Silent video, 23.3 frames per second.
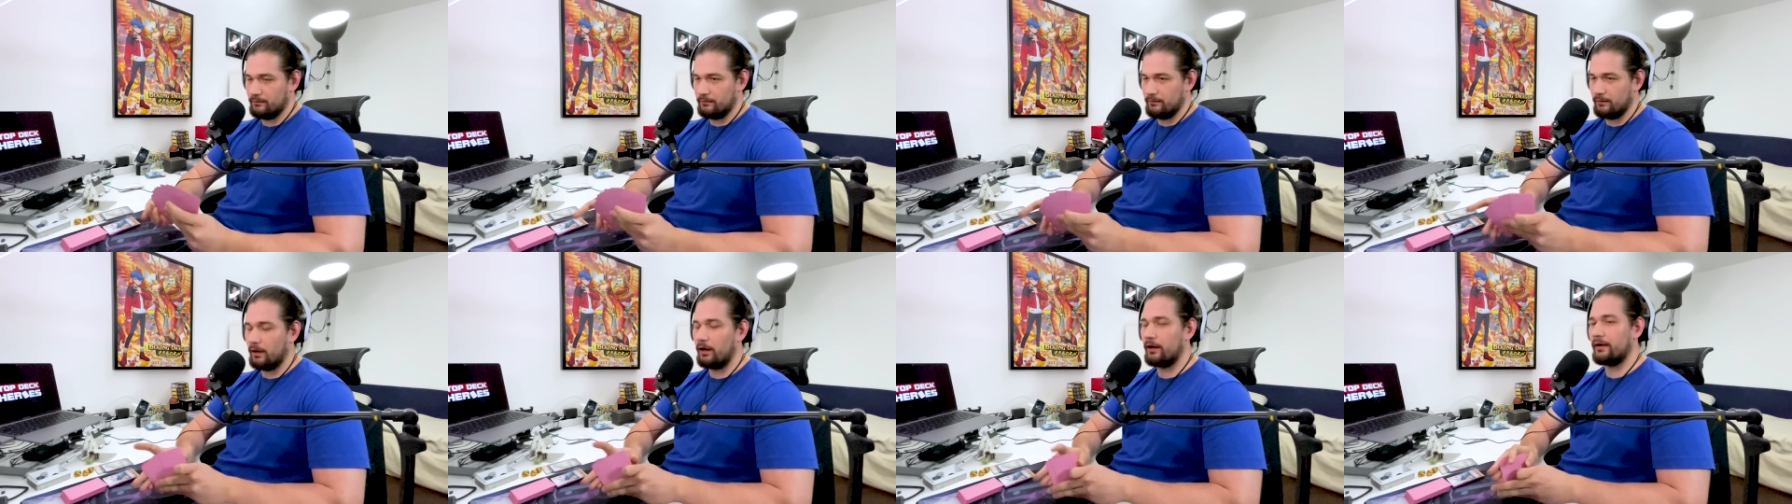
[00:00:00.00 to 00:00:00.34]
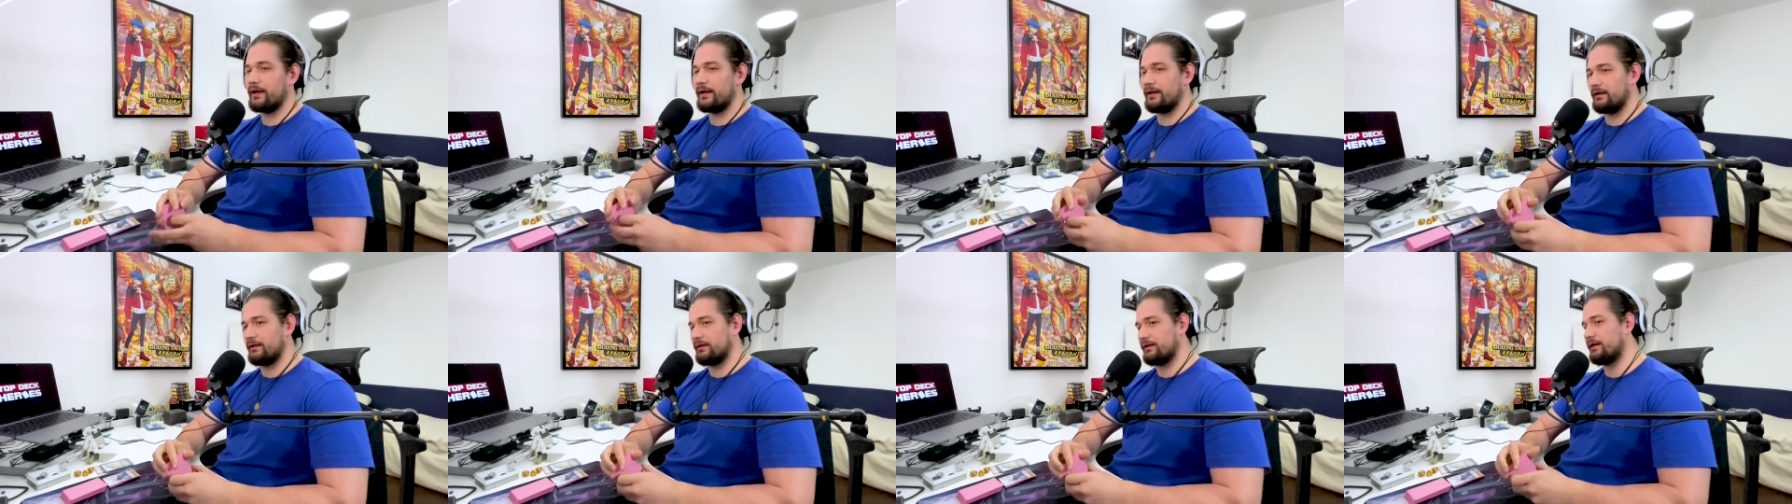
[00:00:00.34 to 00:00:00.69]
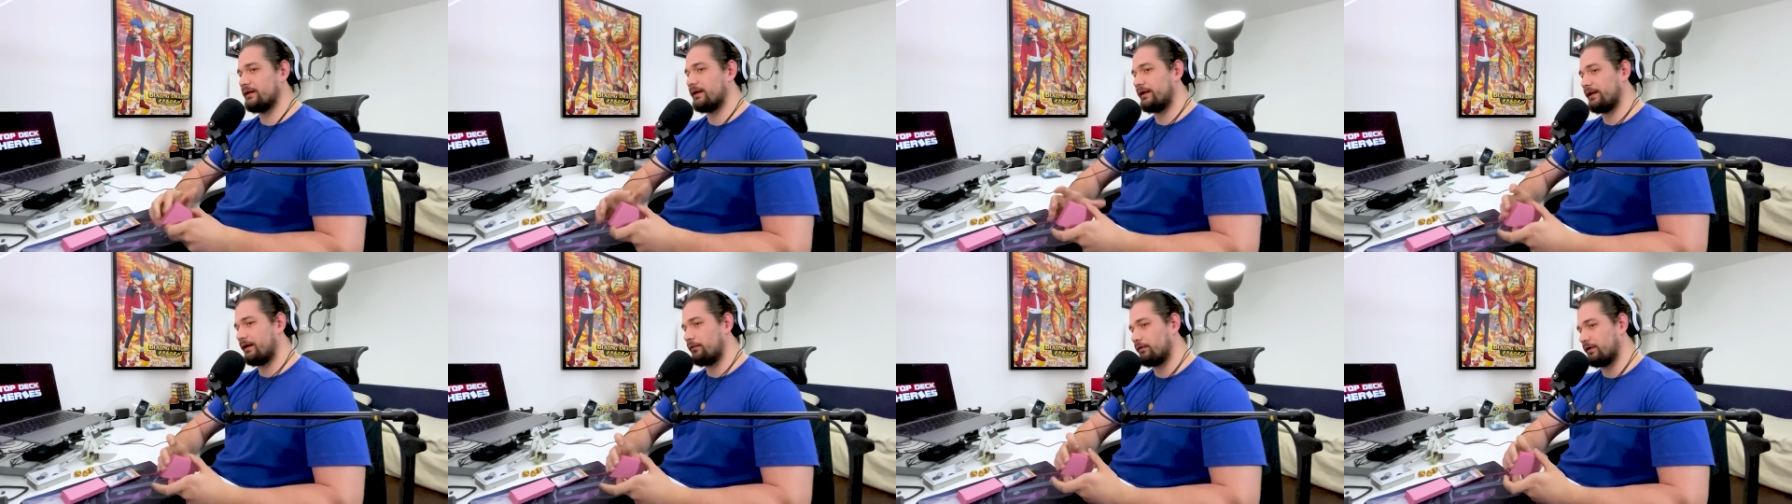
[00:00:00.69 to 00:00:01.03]
Oh yeah, you,
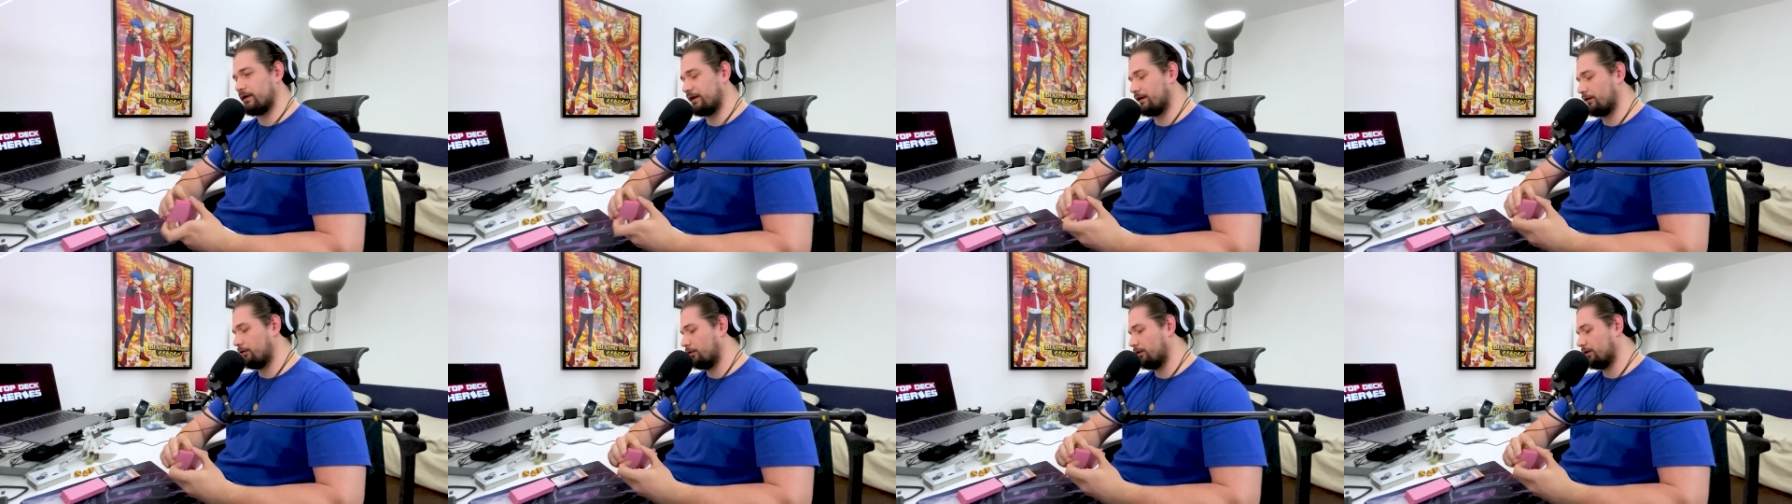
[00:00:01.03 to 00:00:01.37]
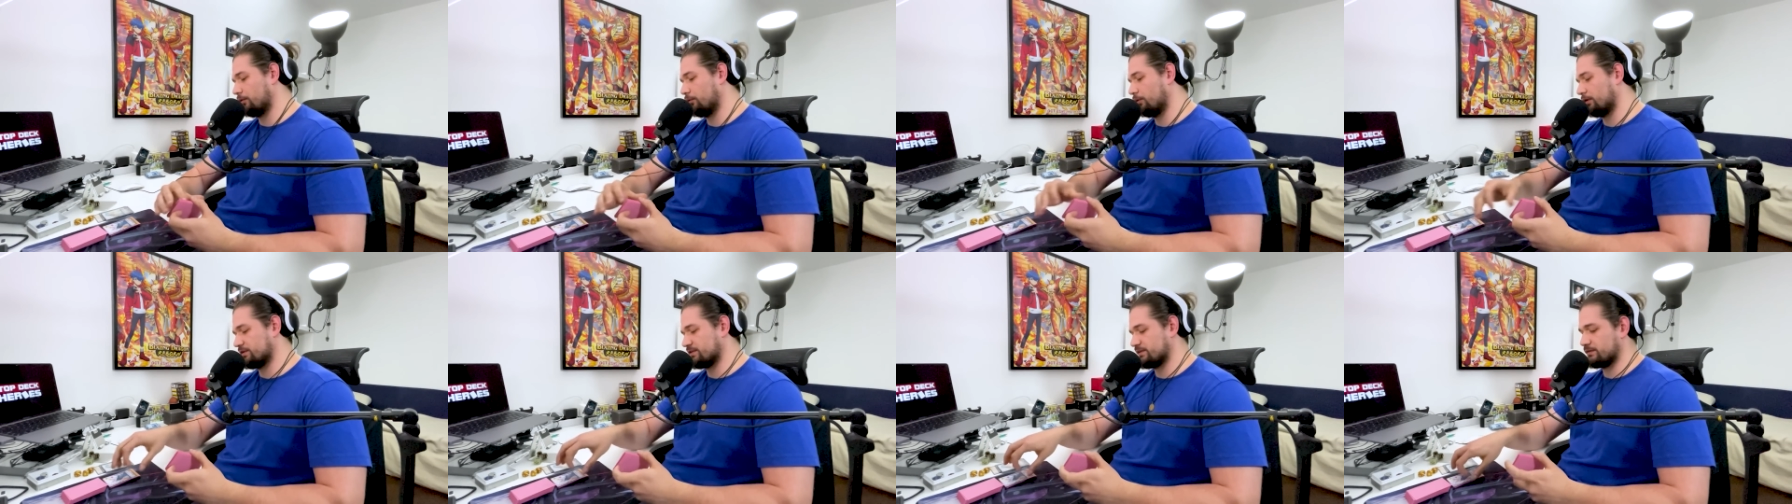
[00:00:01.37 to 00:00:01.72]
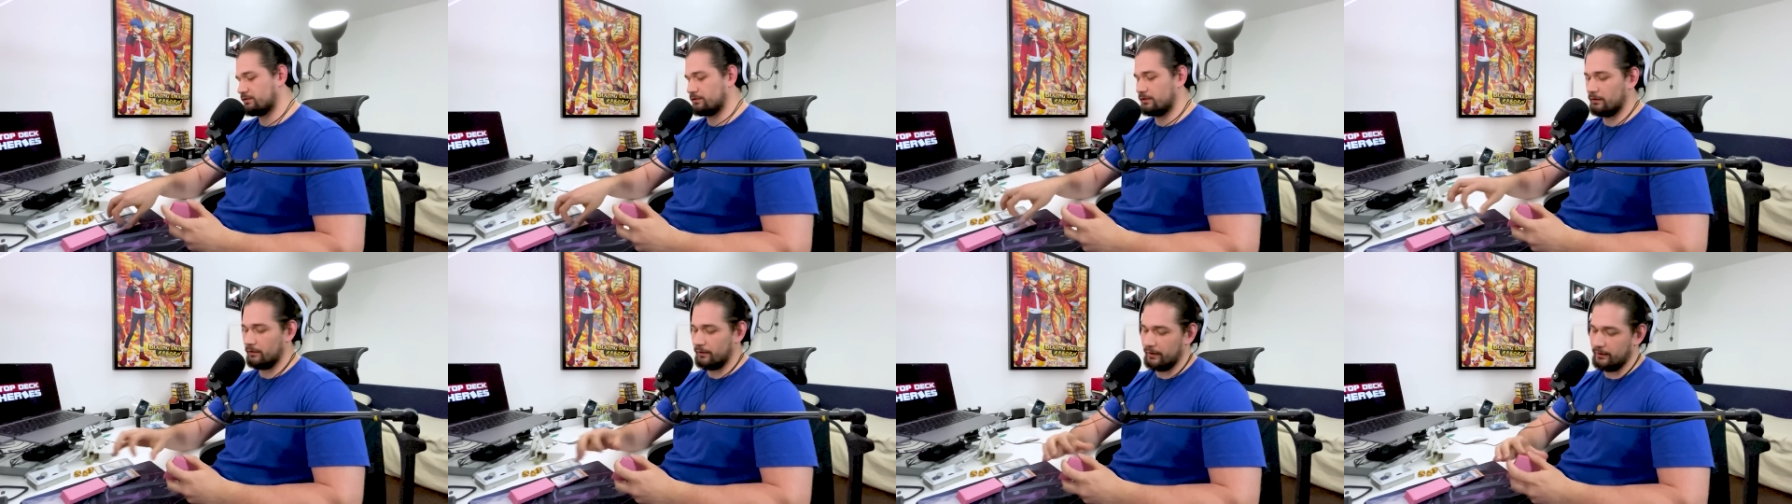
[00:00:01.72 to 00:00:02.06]
that, that one hit only
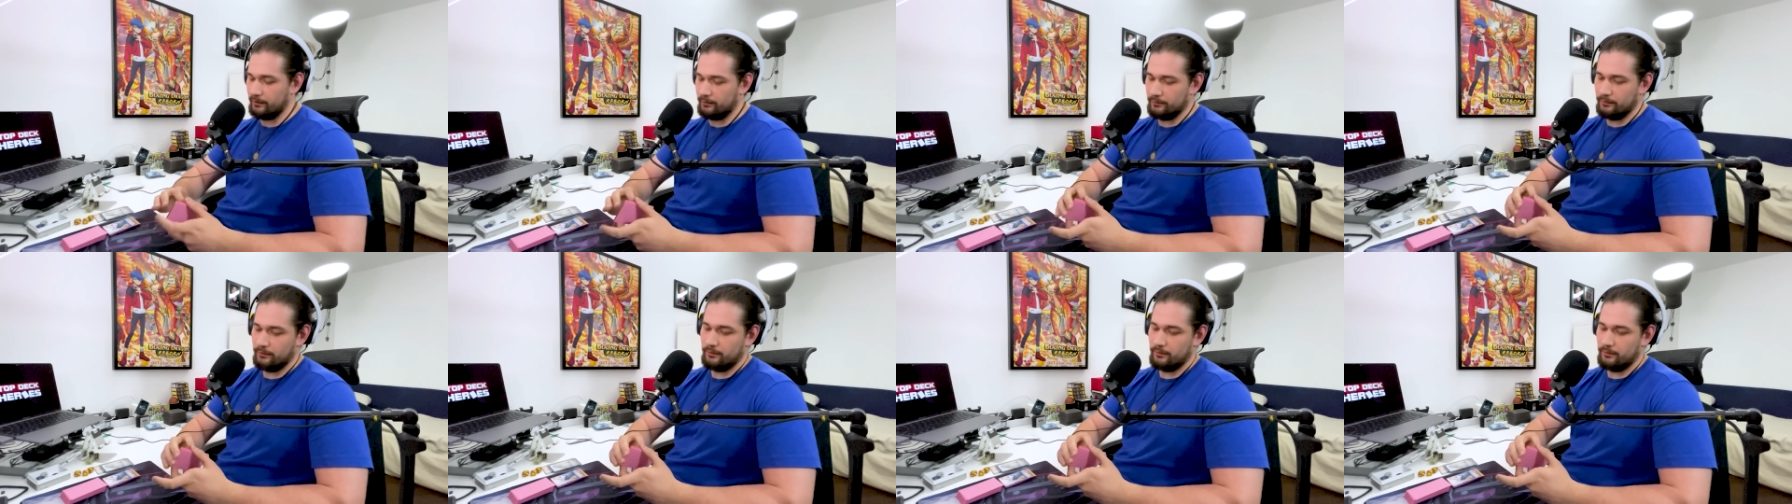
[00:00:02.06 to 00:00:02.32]
once. You're right.